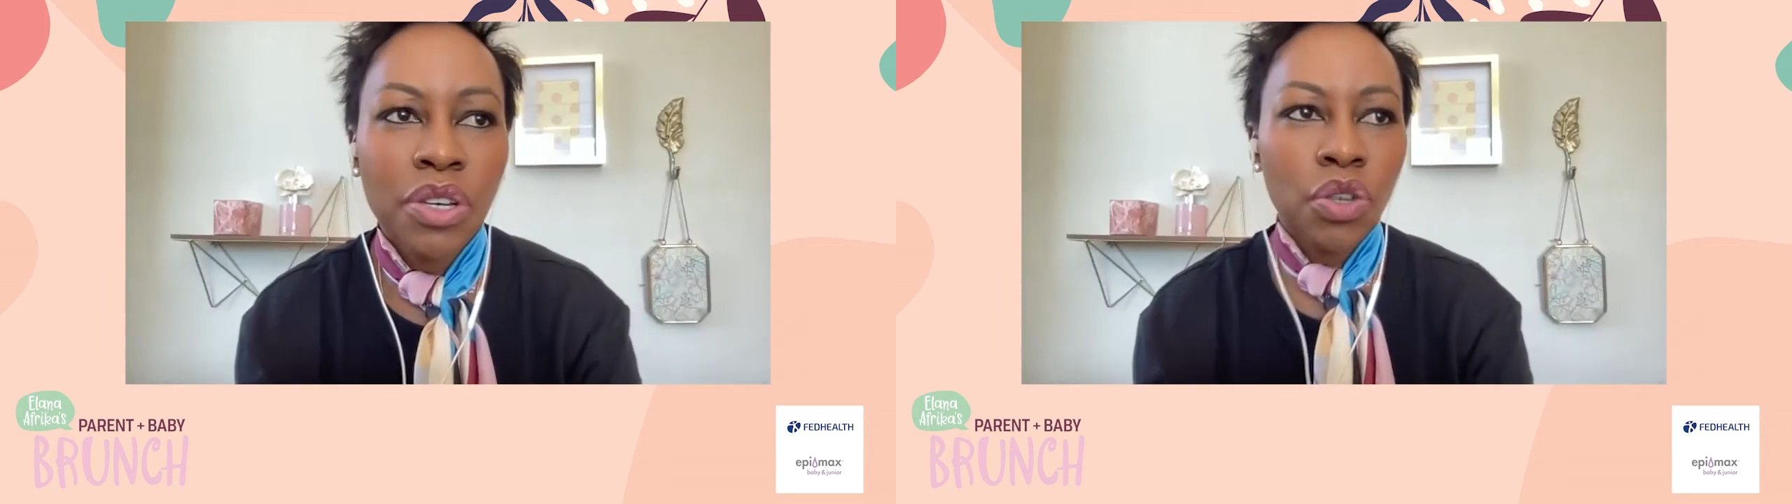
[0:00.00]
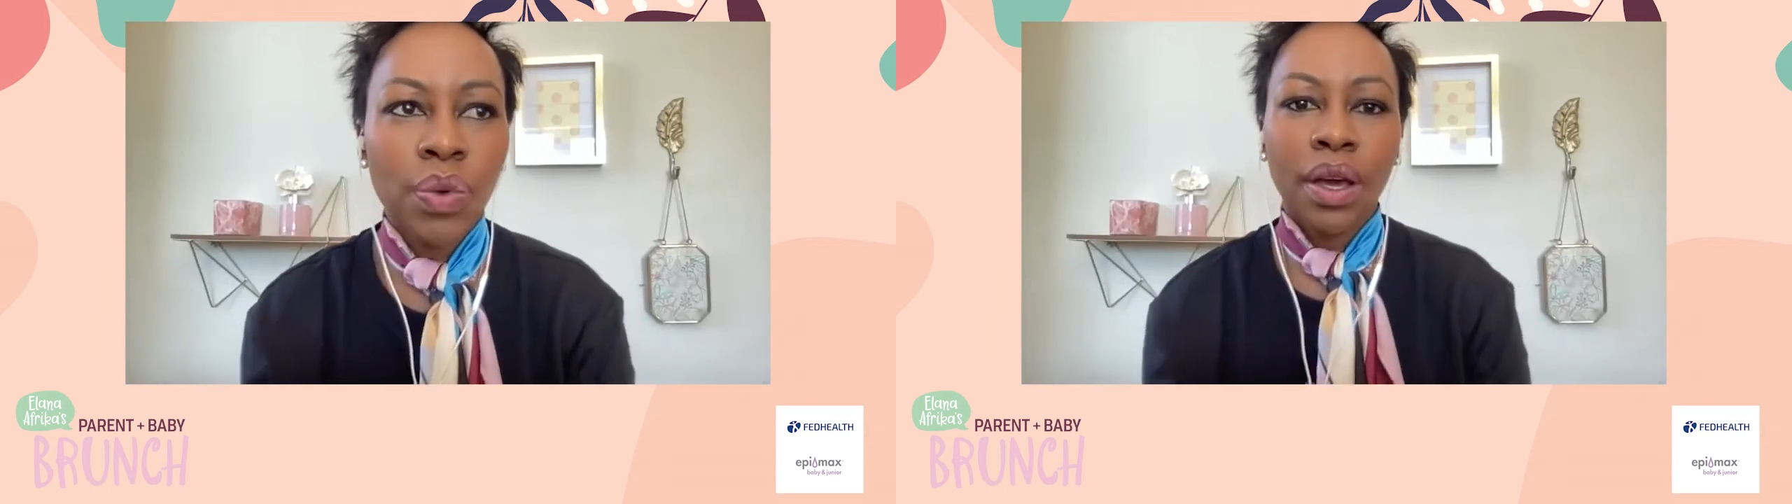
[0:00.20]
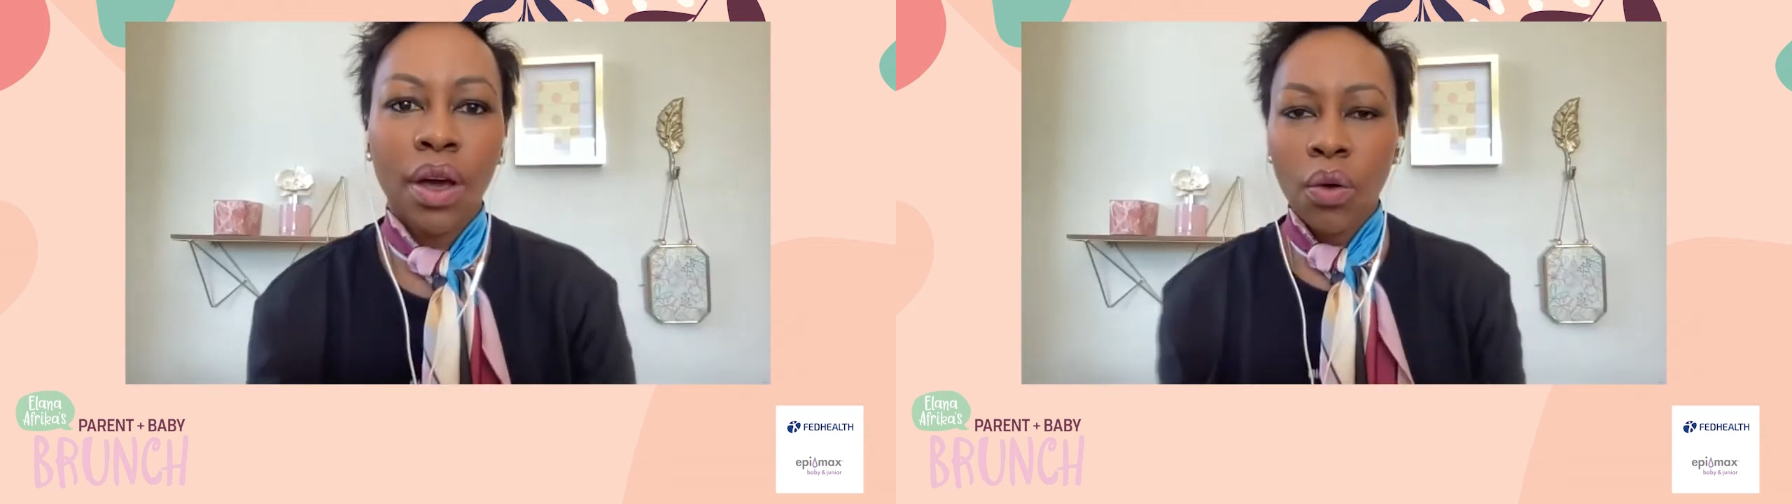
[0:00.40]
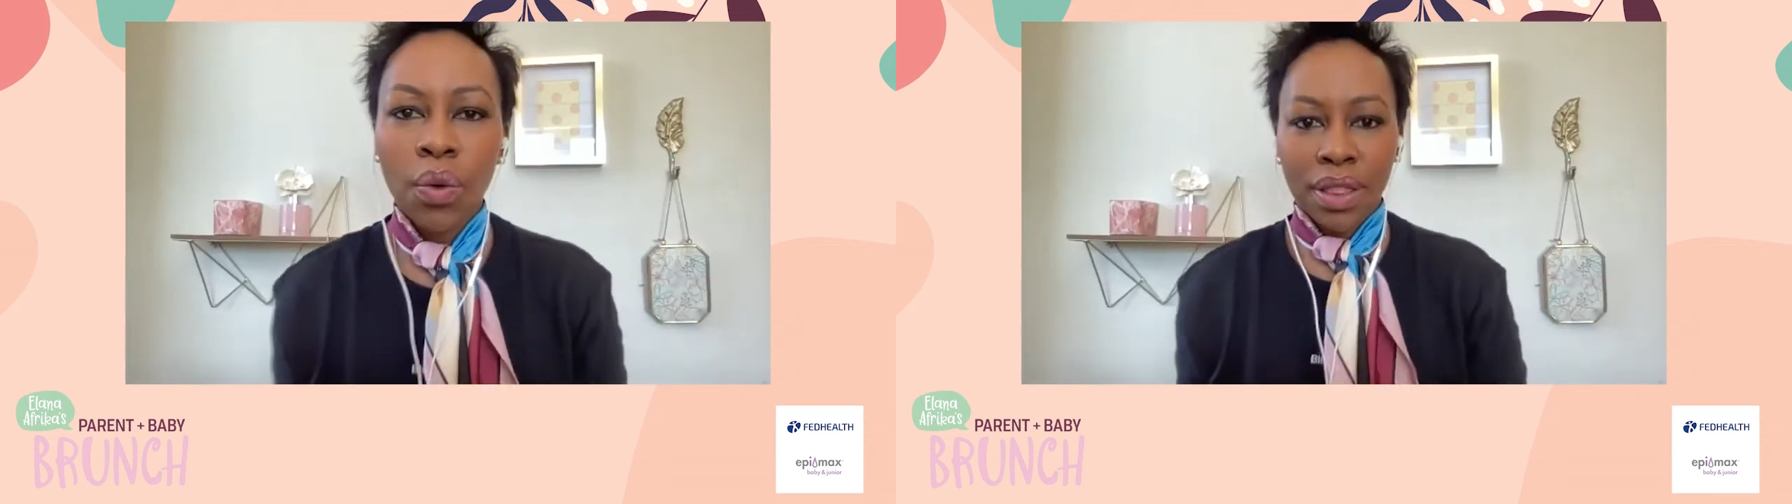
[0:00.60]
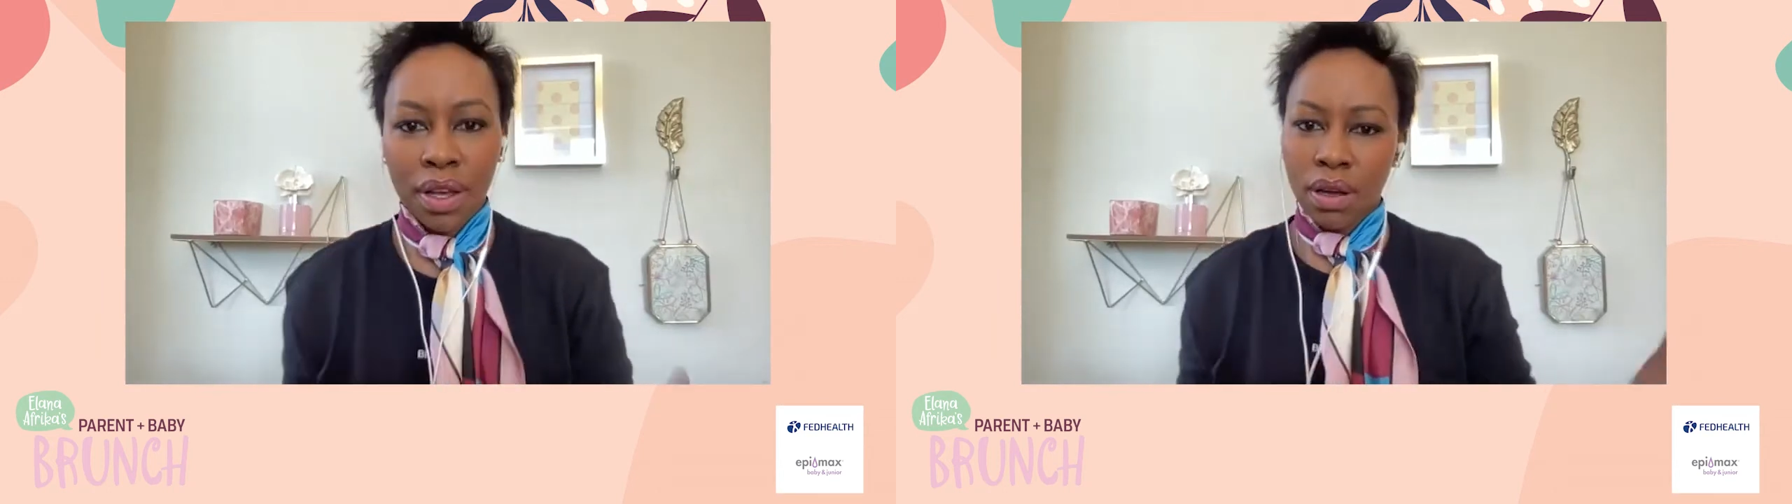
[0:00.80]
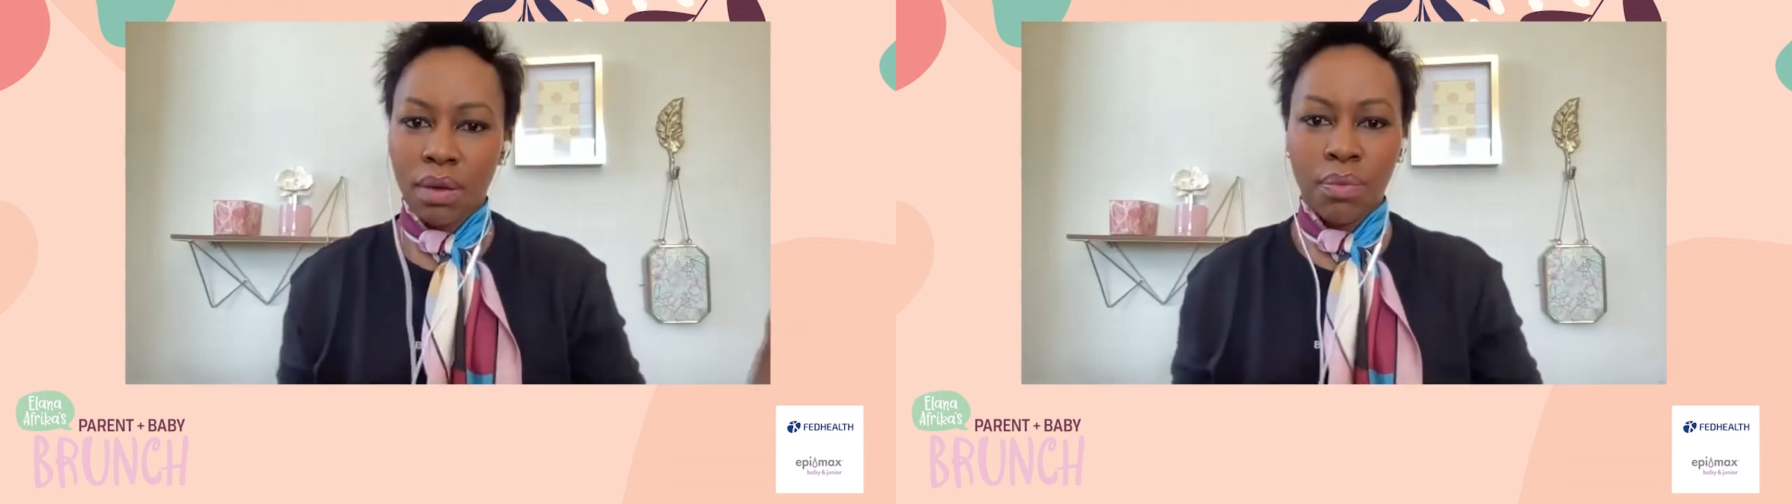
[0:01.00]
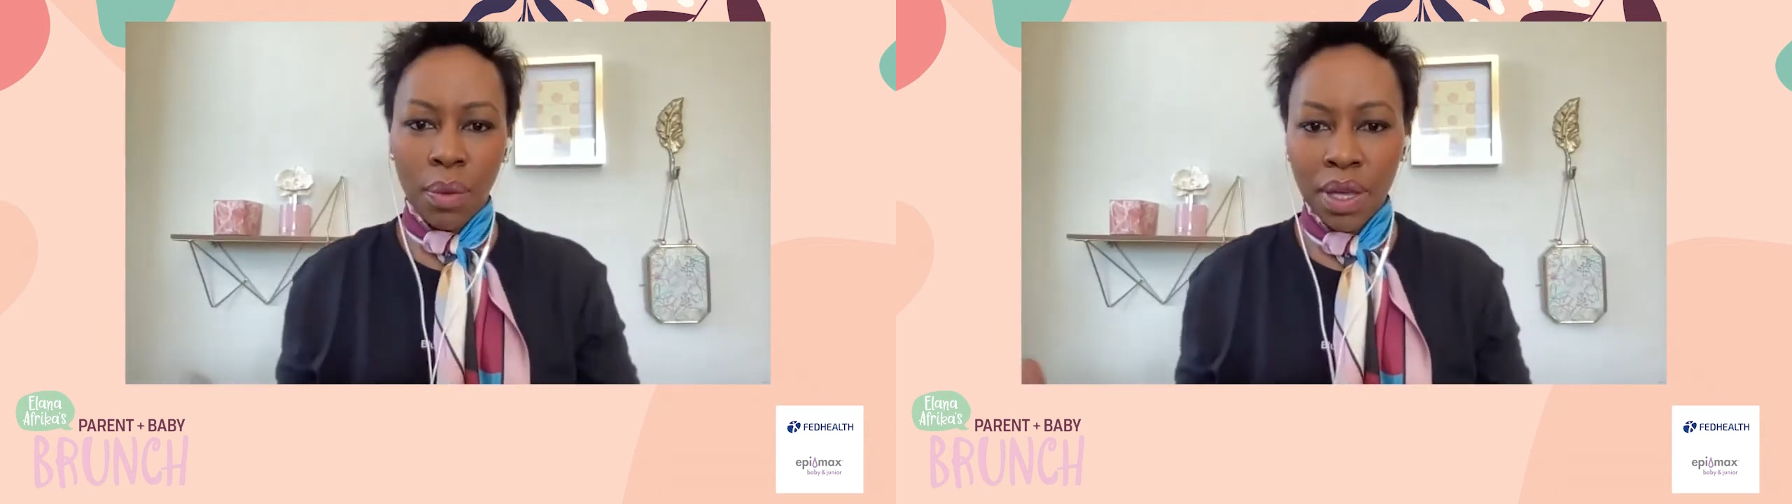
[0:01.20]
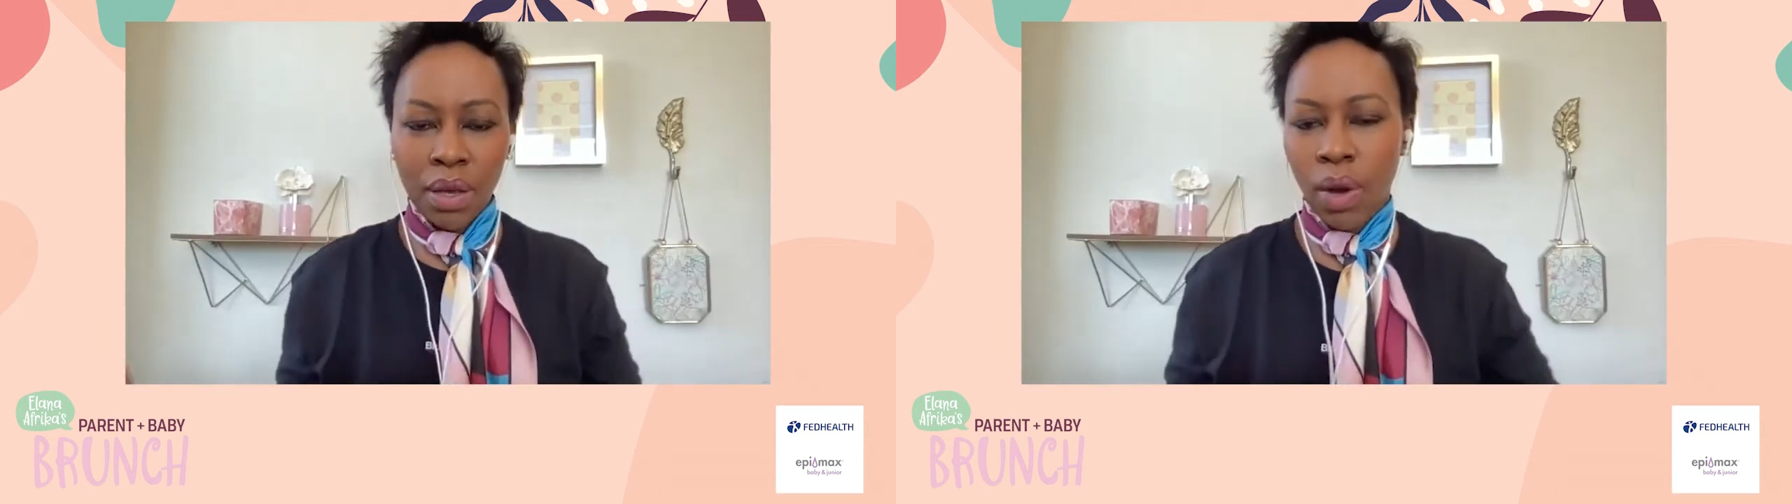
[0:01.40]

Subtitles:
do we go with a mommy